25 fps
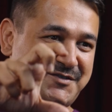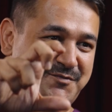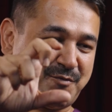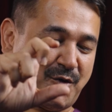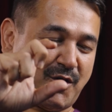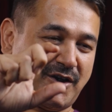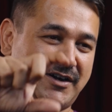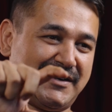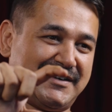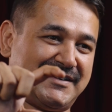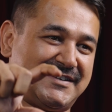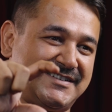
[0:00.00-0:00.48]

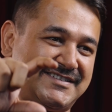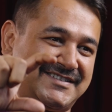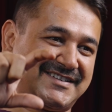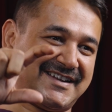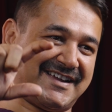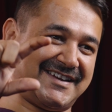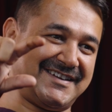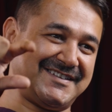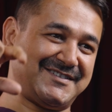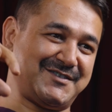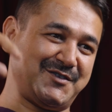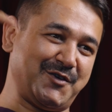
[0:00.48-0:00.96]
small
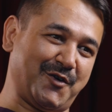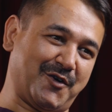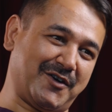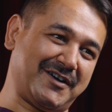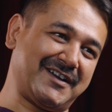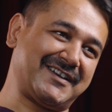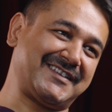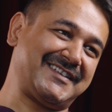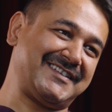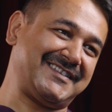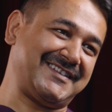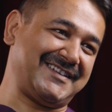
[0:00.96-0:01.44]
intestine is longer
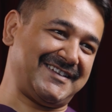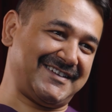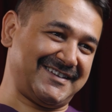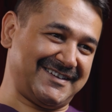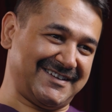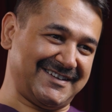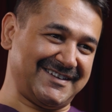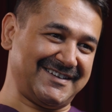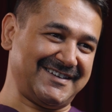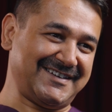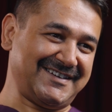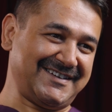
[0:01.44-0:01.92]
than
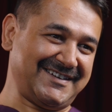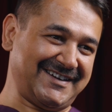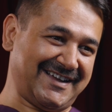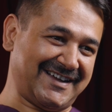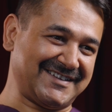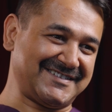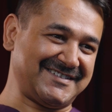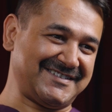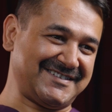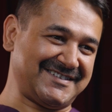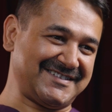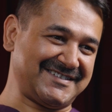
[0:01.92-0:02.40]
the
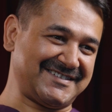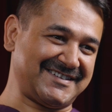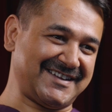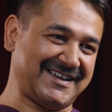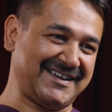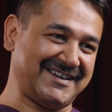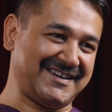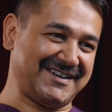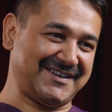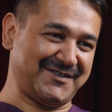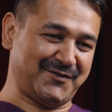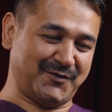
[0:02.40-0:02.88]
large
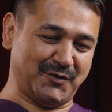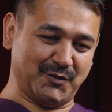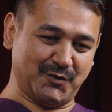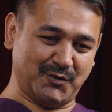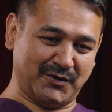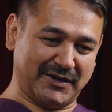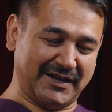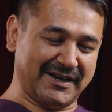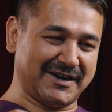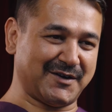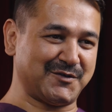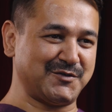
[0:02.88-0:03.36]
intestine, and if you
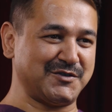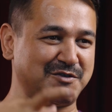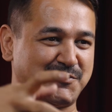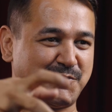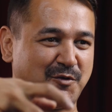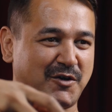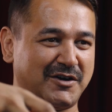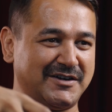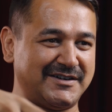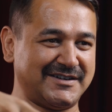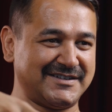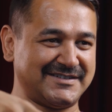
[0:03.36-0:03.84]
take out the
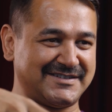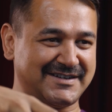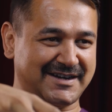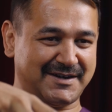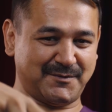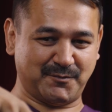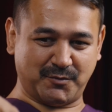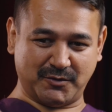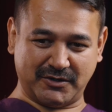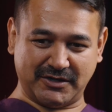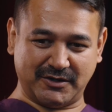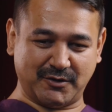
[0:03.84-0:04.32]
small intestine,
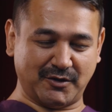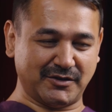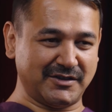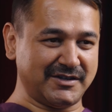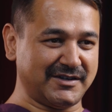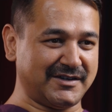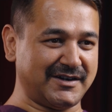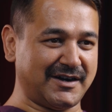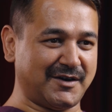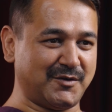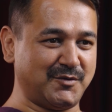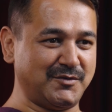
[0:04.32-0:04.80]
put it on the
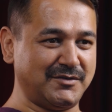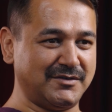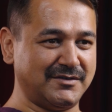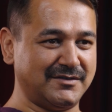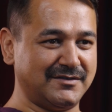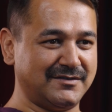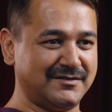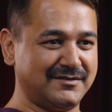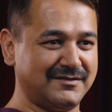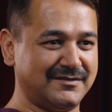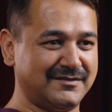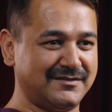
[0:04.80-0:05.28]
ground,
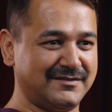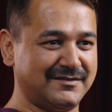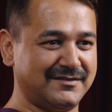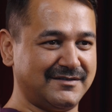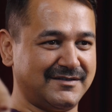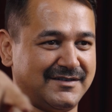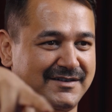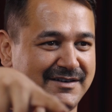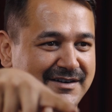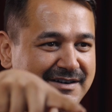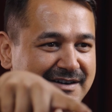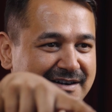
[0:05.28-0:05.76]

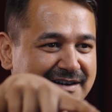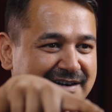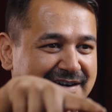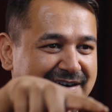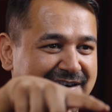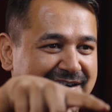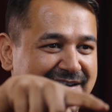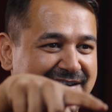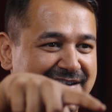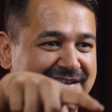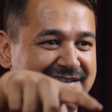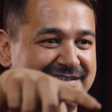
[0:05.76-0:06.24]

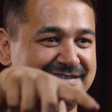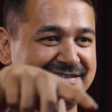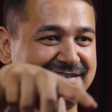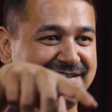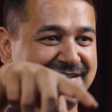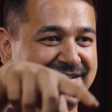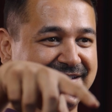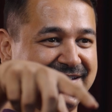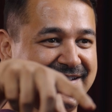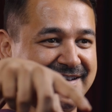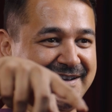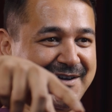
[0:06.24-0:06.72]
it is
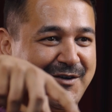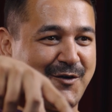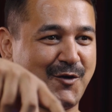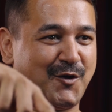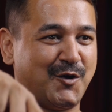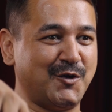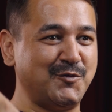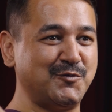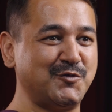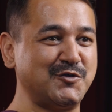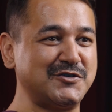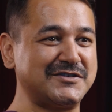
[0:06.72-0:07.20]

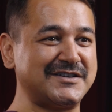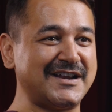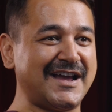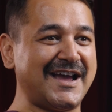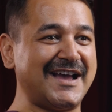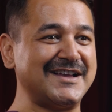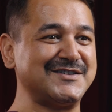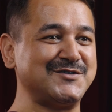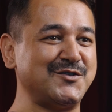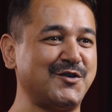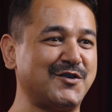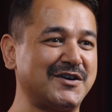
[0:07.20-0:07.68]
almost
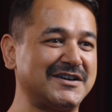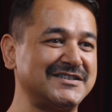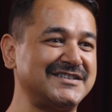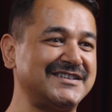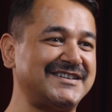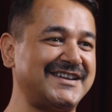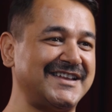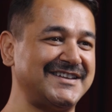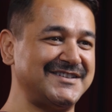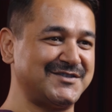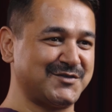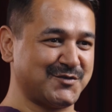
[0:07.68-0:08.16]
as long as a
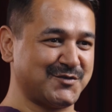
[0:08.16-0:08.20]
tennis